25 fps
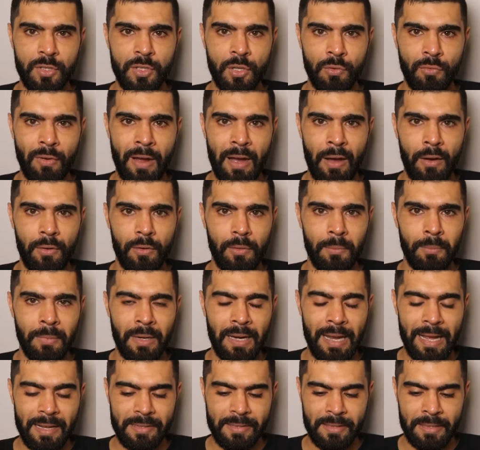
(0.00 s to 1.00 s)
Terrell,
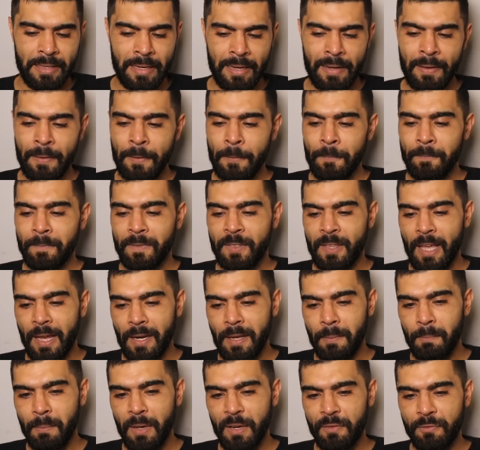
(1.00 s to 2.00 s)
Malacia. Then
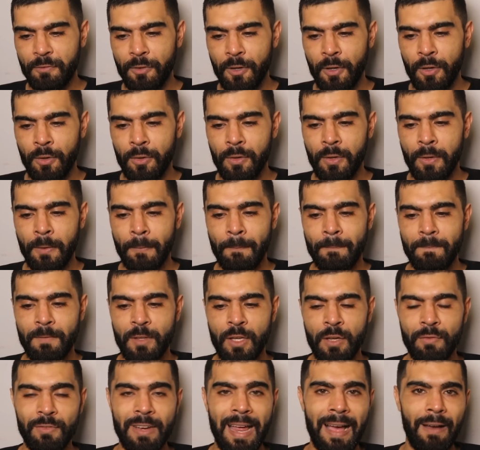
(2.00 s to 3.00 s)
in midfield,
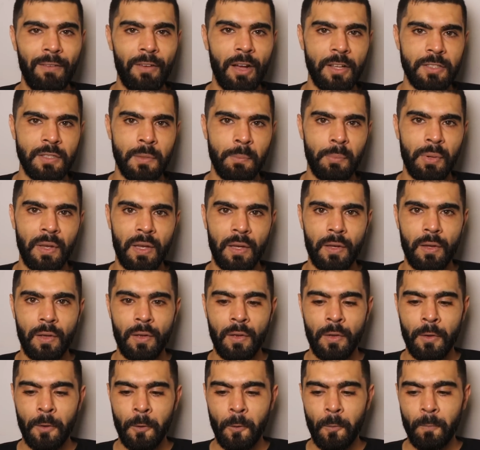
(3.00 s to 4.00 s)
you've now got to pick
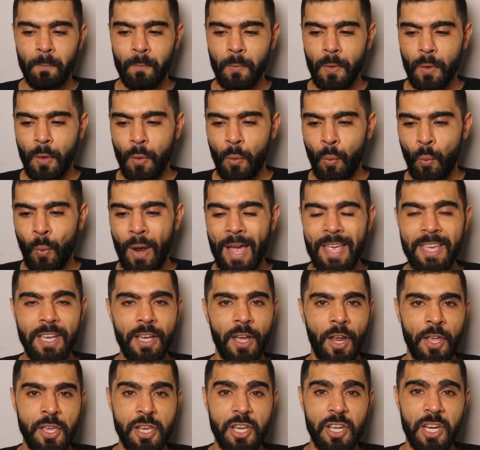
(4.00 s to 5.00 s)
where are
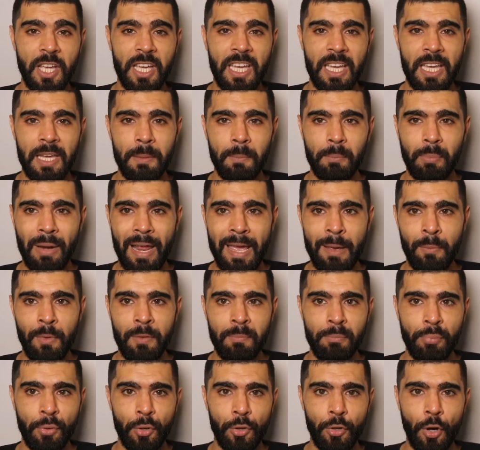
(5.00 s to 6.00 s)
you going to keep playing
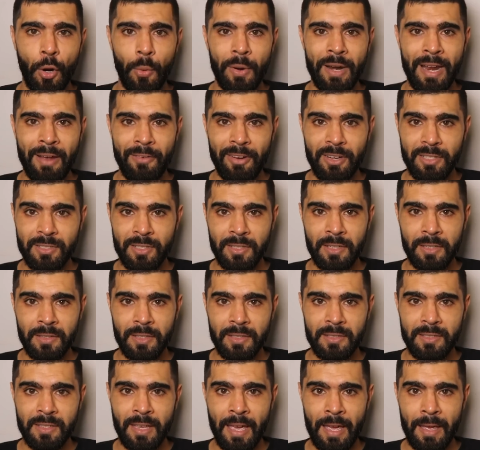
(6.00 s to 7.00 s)
with Bruno and Eriksen in
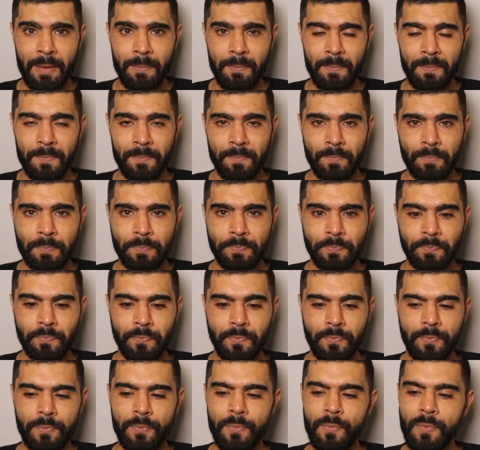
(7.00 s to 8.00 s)
this game?
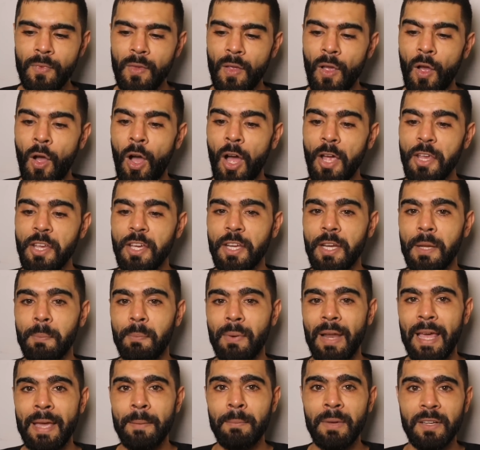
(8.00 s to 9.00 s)
Are you going to
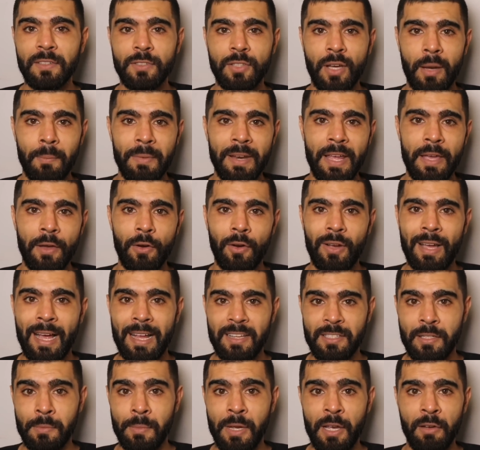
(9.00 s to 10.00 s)
play McTominay or
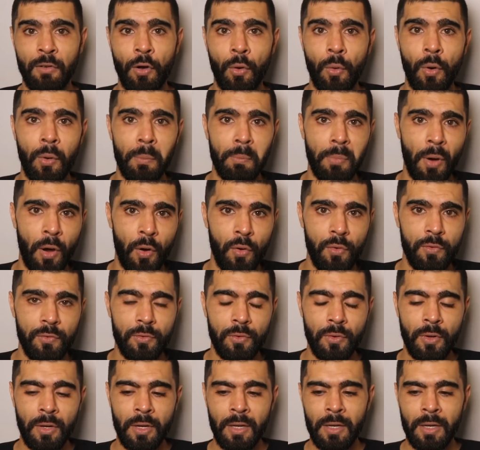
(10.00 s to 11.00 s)
Casemiro or both?